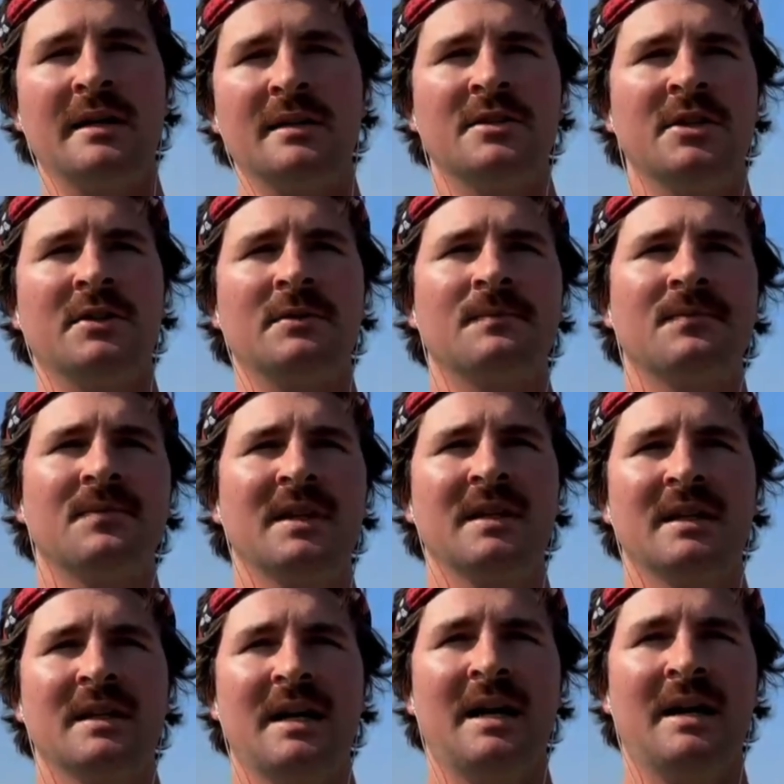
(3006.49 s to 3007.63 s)
So
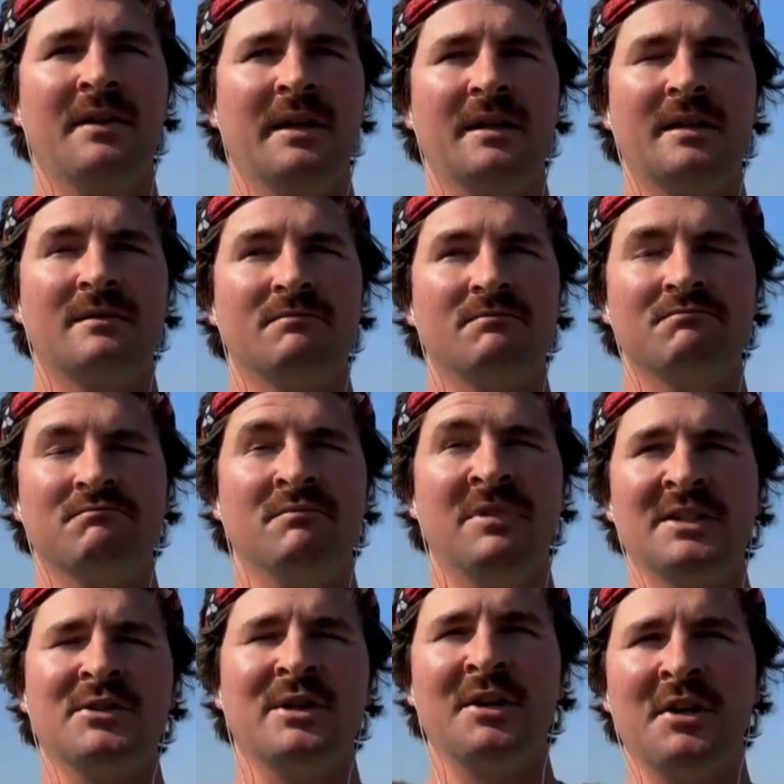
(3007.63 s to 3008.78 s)
I think
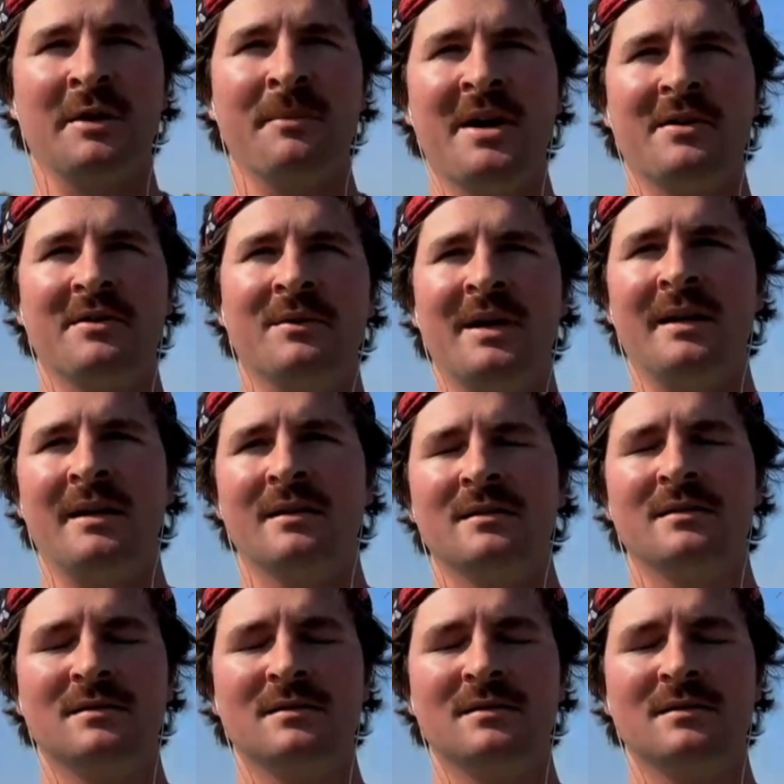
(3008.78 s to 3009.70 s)
that's what I think about when